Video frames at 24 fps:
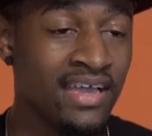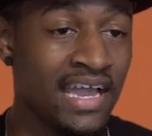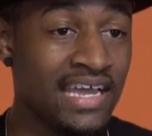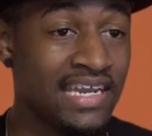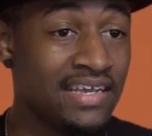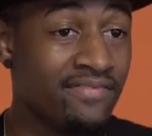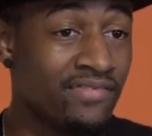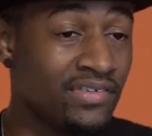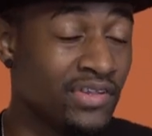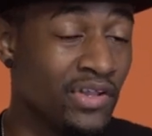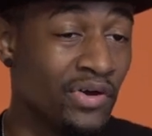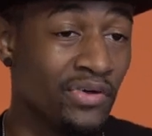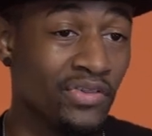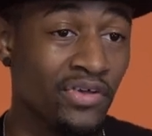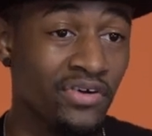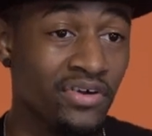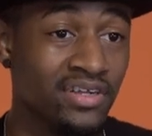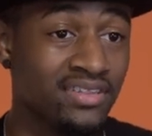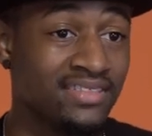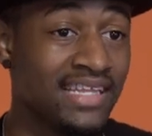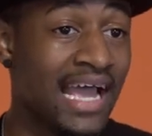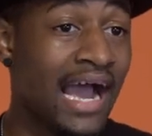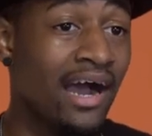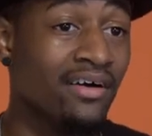And even though there
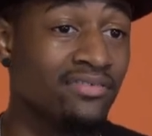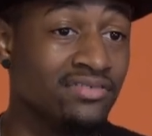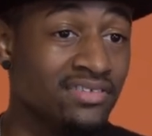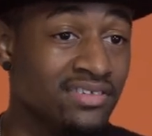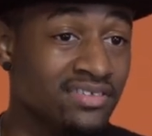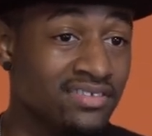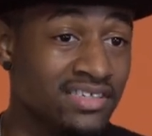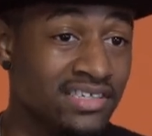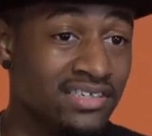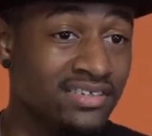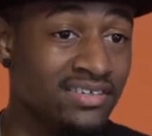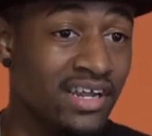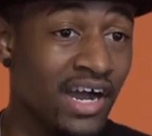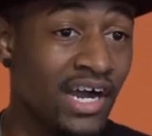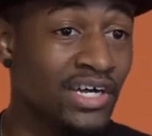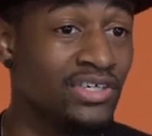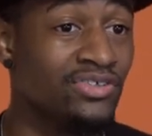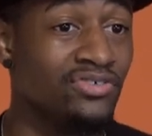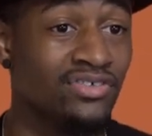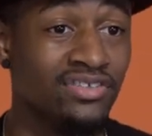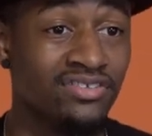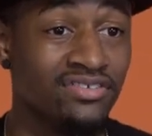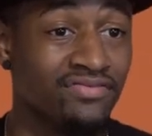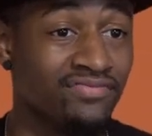are thousands and
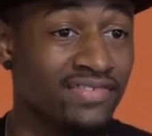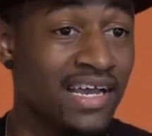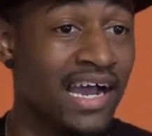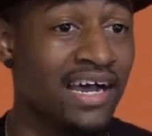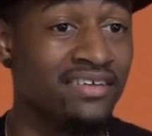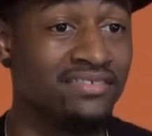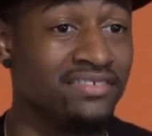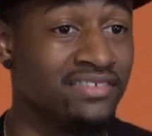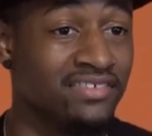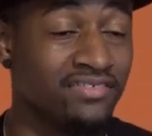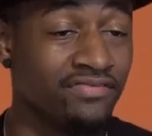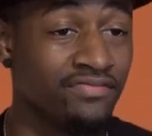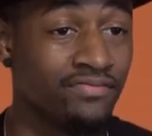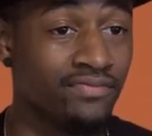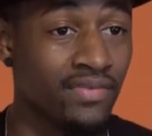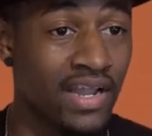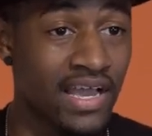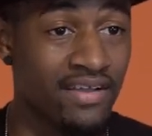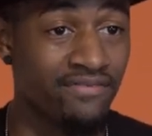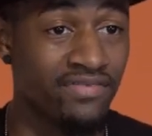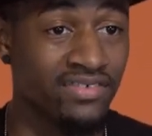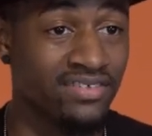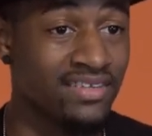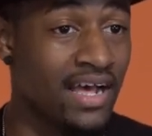hundreds of thousands of
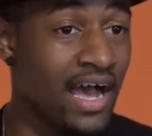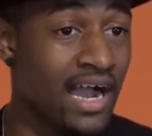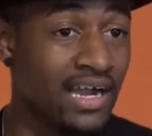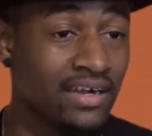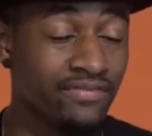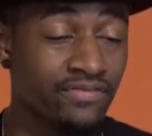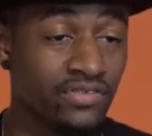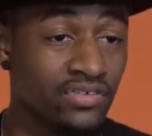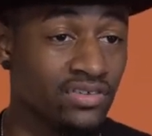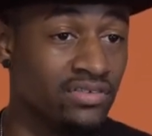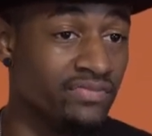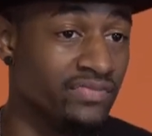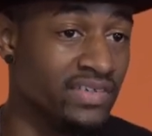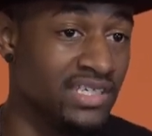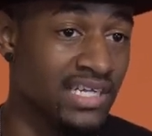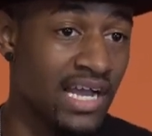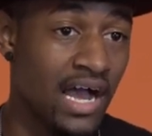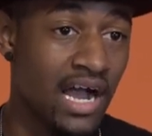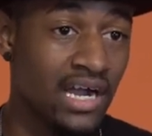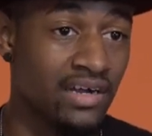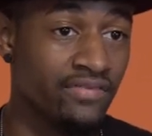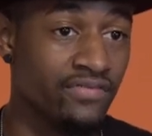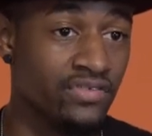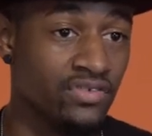like photographers and
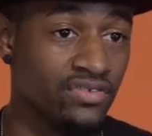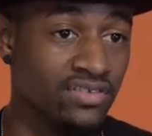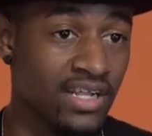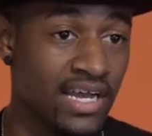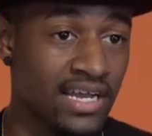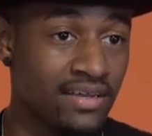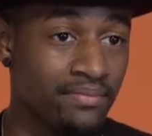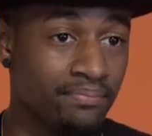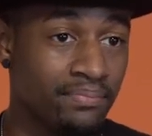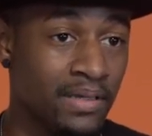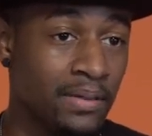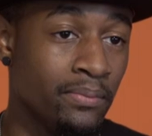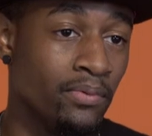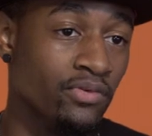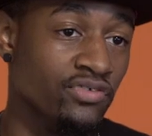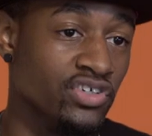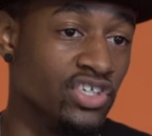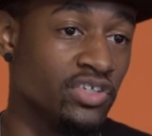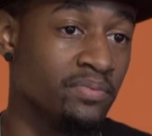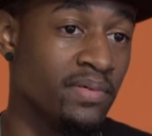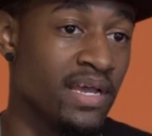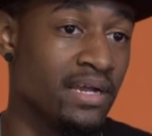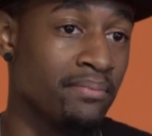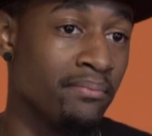videographers, like people
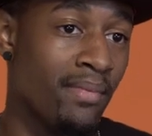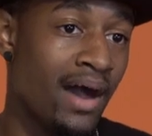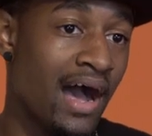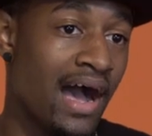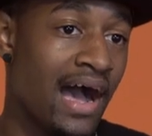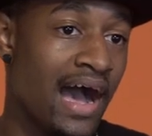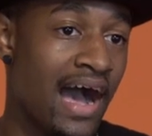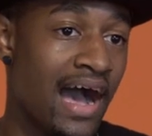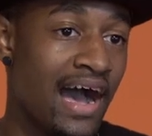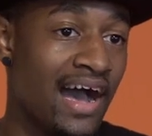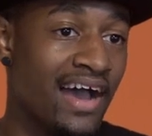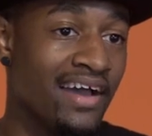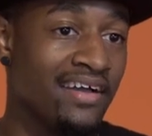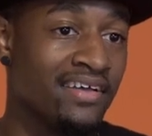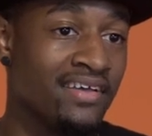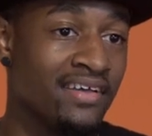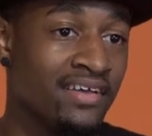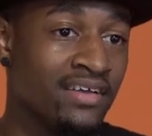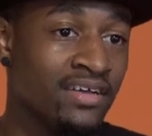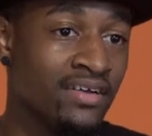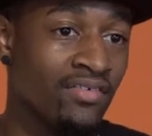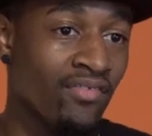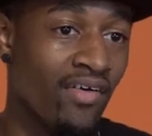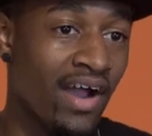respect my eye,
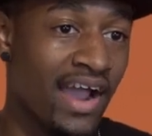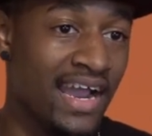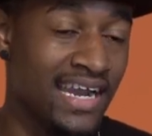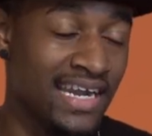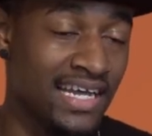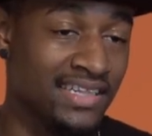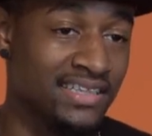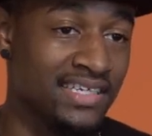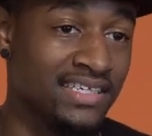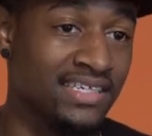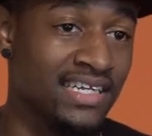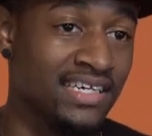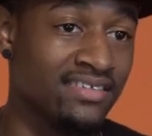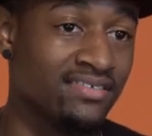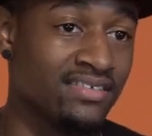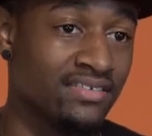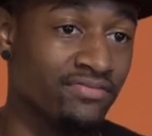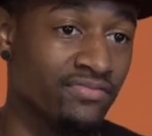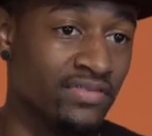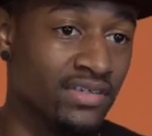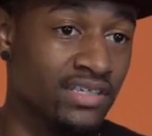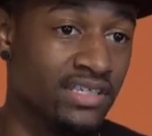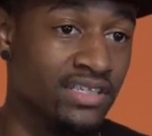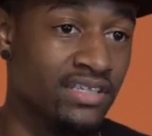right? And I think that's
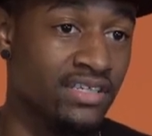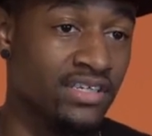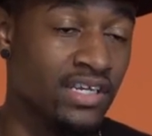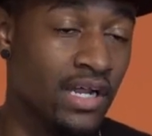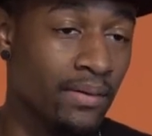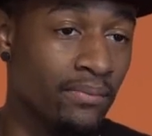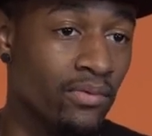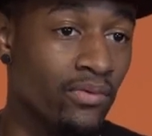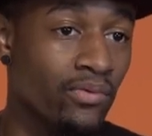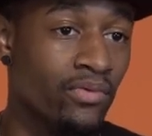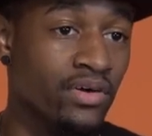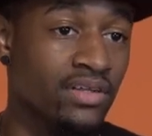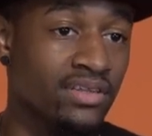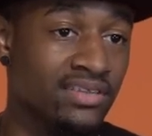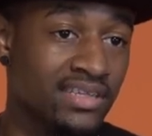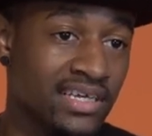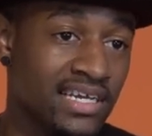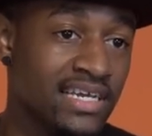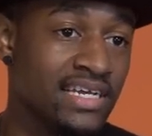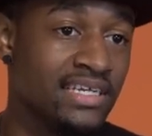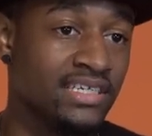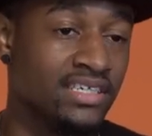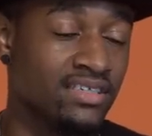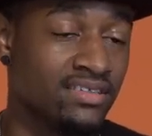really the number one
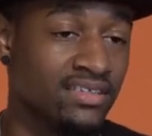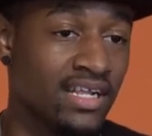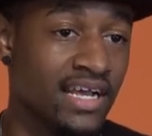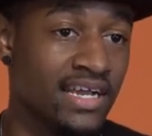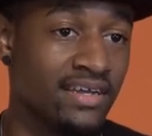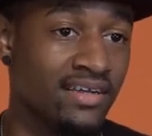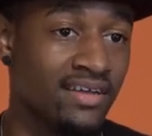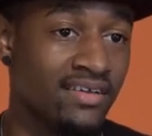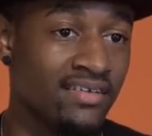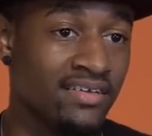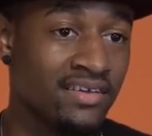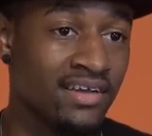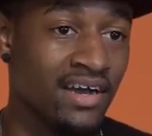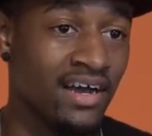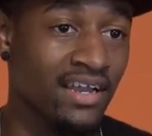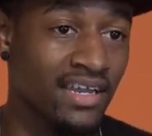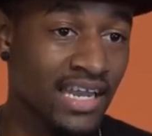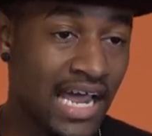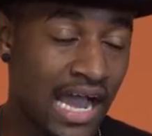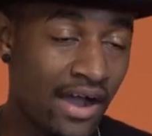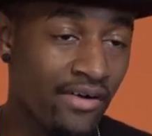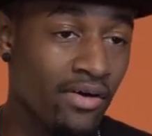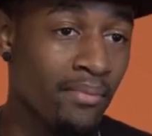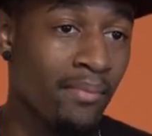thing, just like
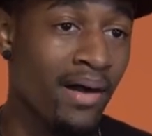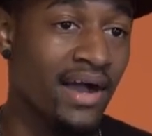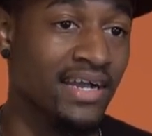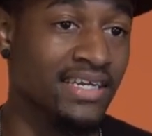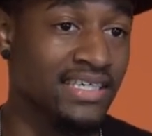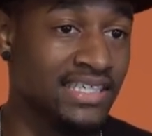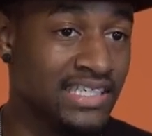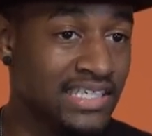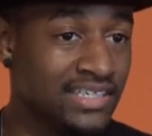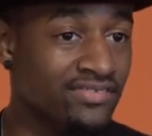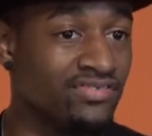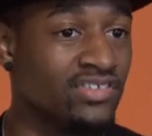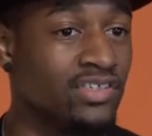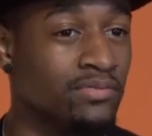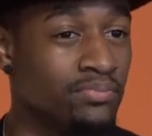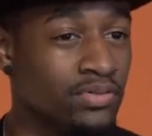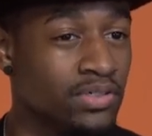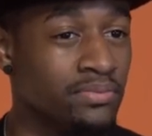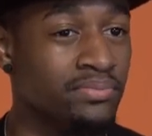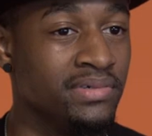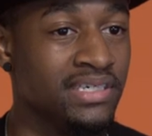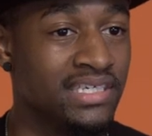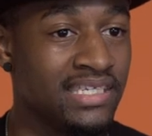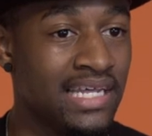allowing my gift to
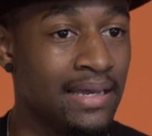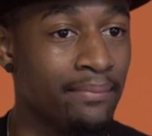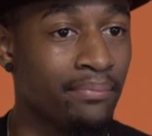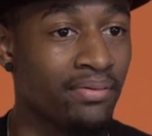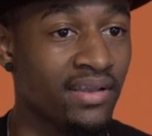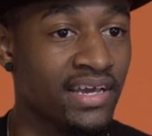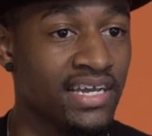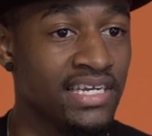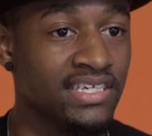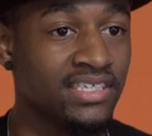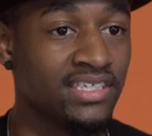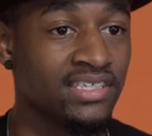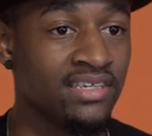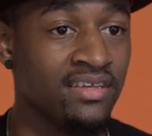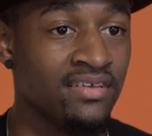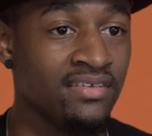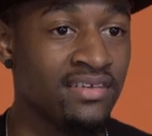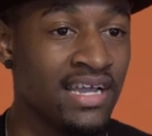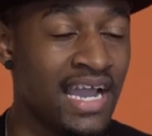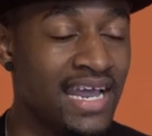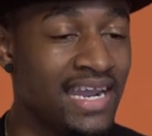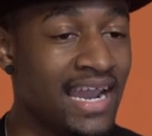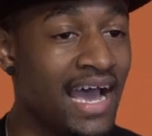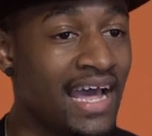put me in that place
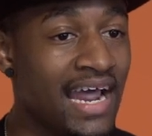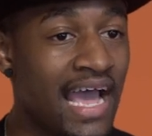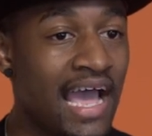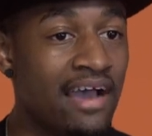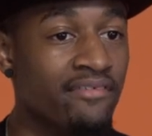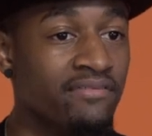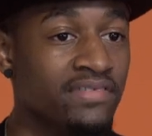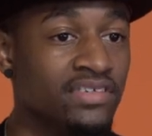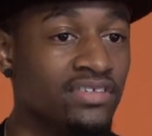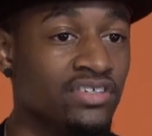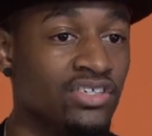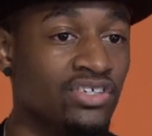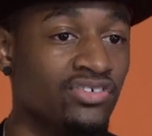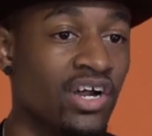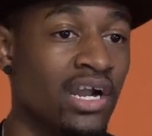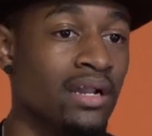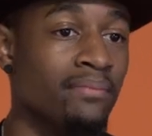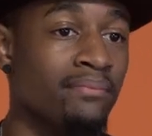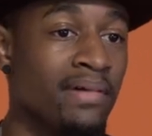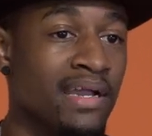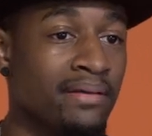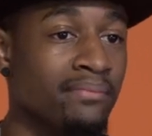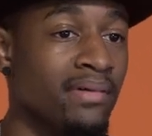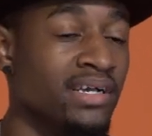and not having to try
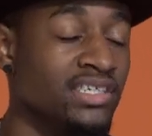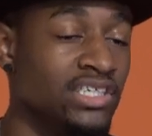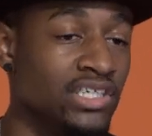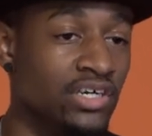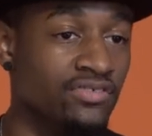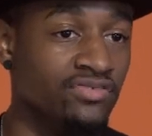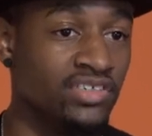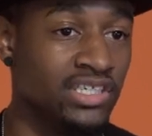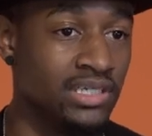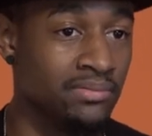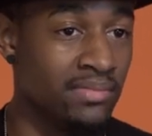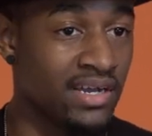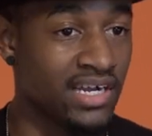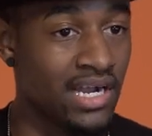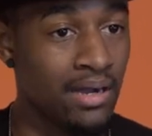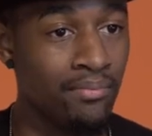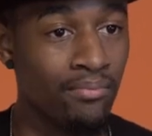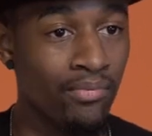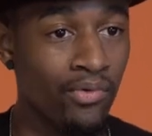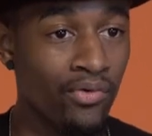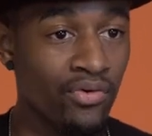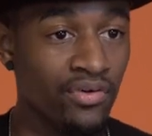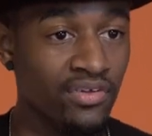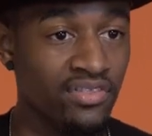to make myself seem like
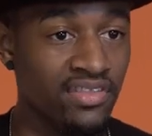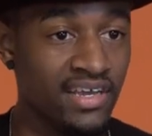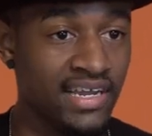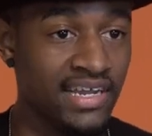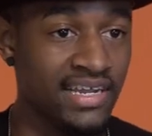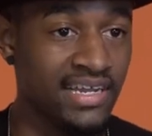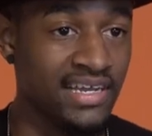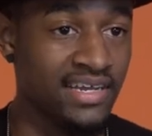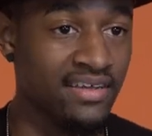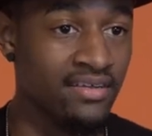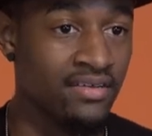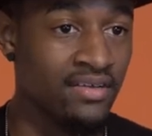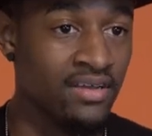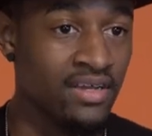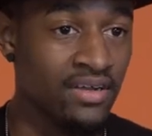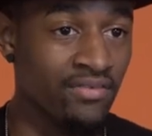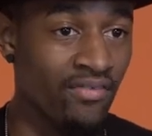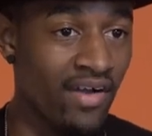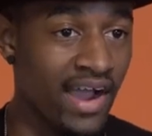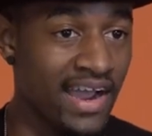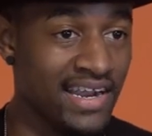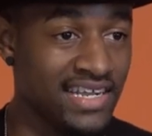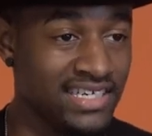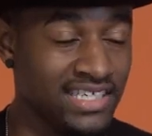I'm more than,
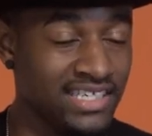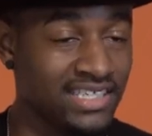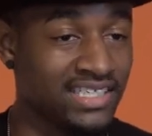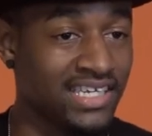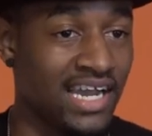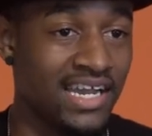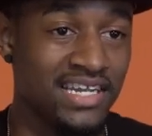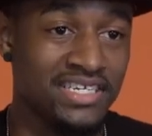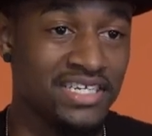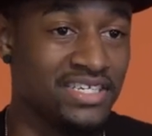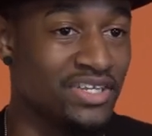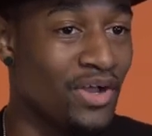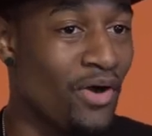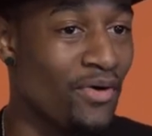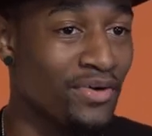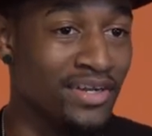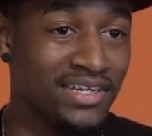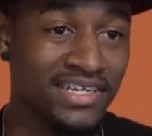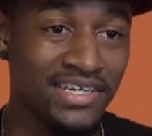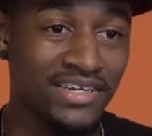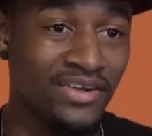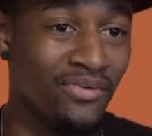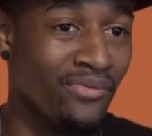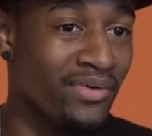right? And just kind of just
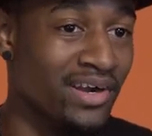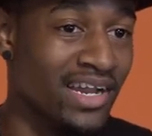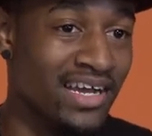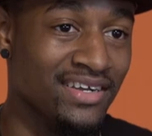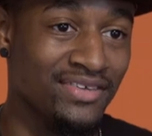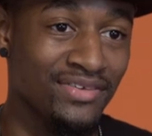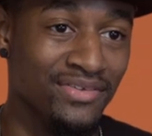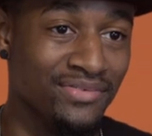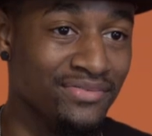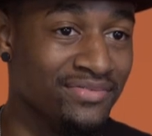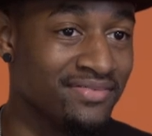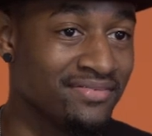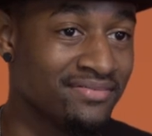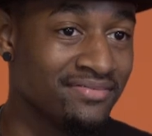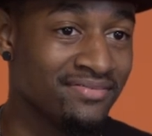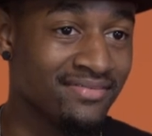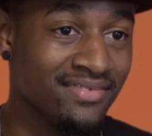honing in on what I do.